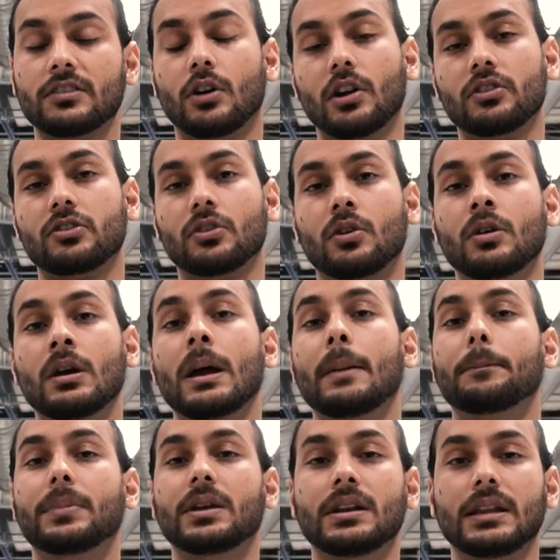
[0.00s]
is also
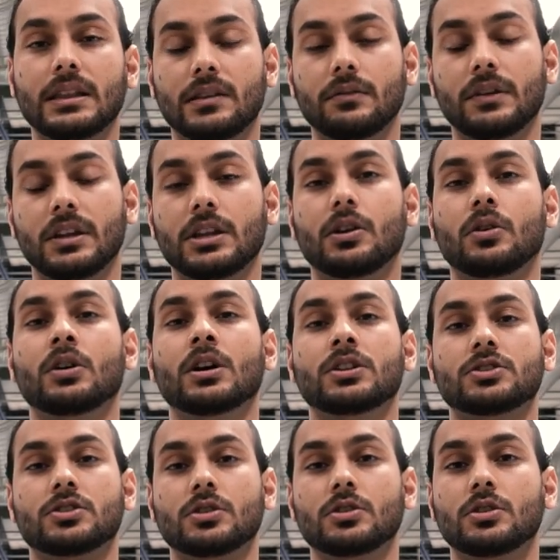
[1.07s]
beneath the video
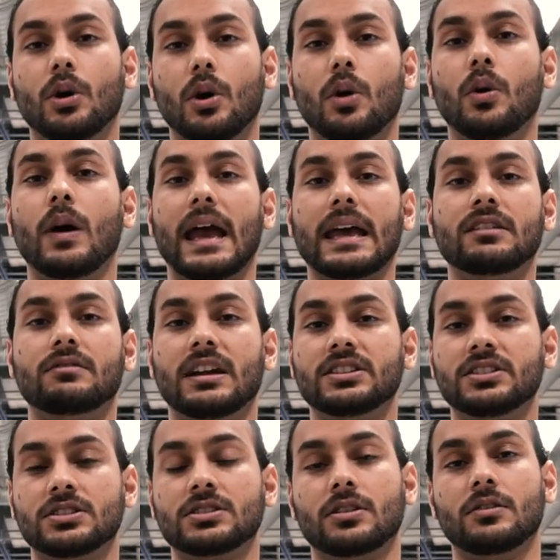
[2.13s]
to go and
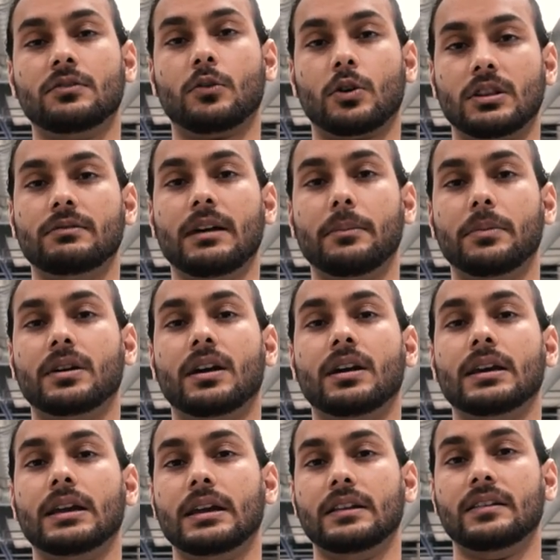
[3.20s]
register for the webinar.
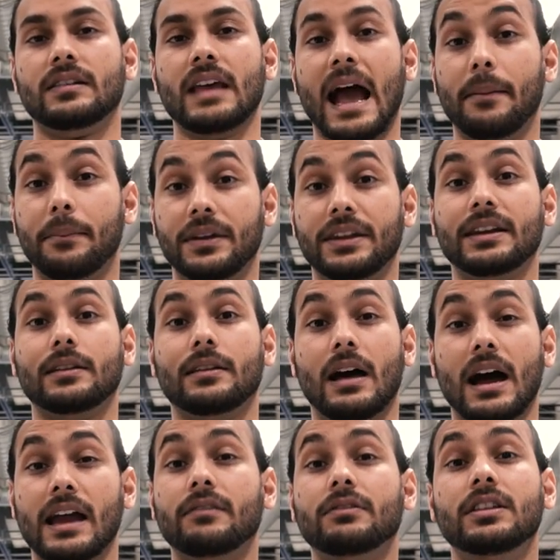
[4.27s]
It's happening
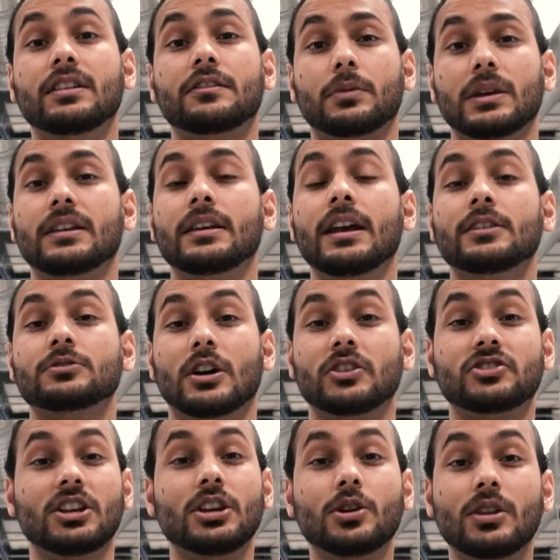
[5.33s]
live this week. So I'll
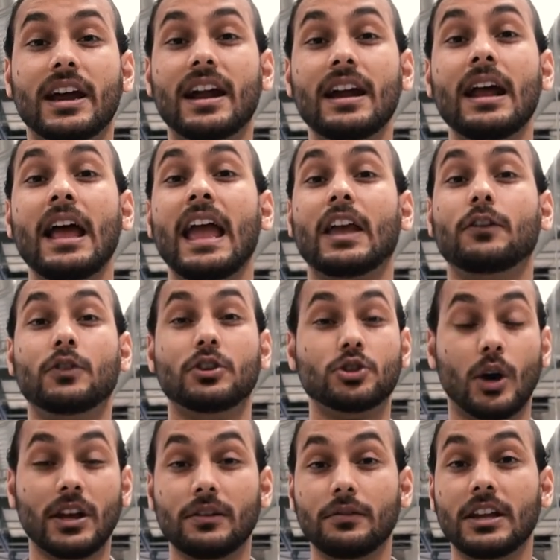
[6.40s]
see you there. If you
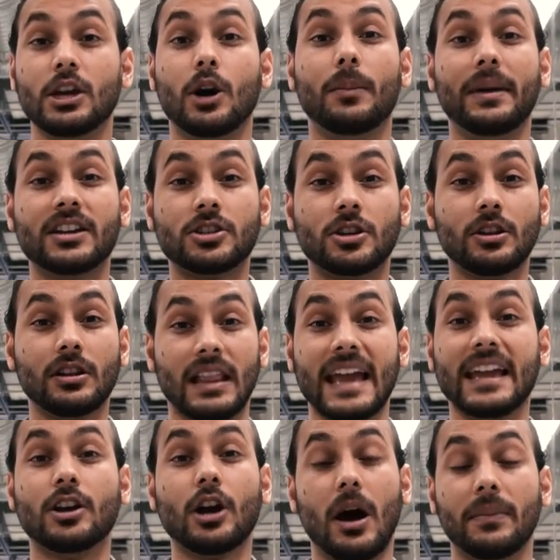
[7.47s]
enjoy the video, make sure you
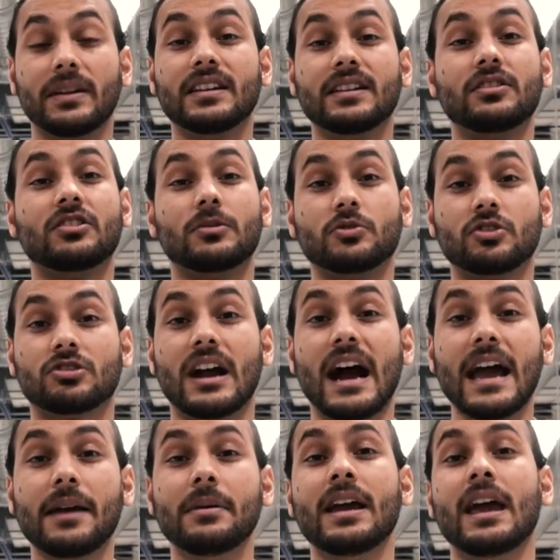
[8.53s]
like, comment, and
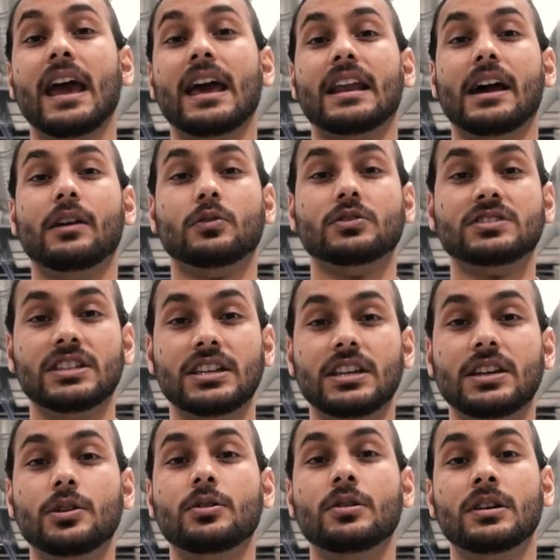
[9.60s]
subscribe. And I will see
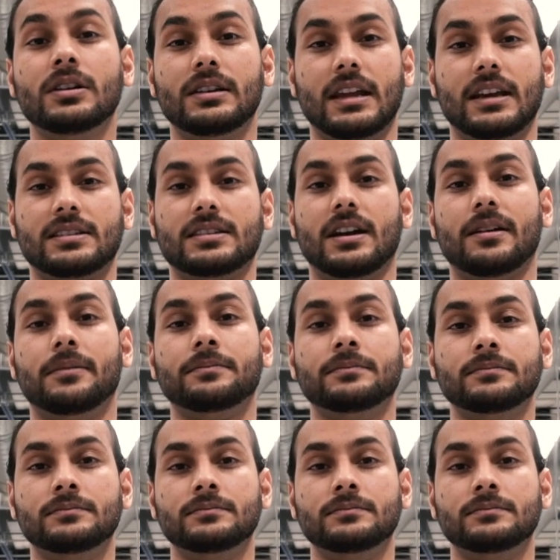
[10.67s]
you next time.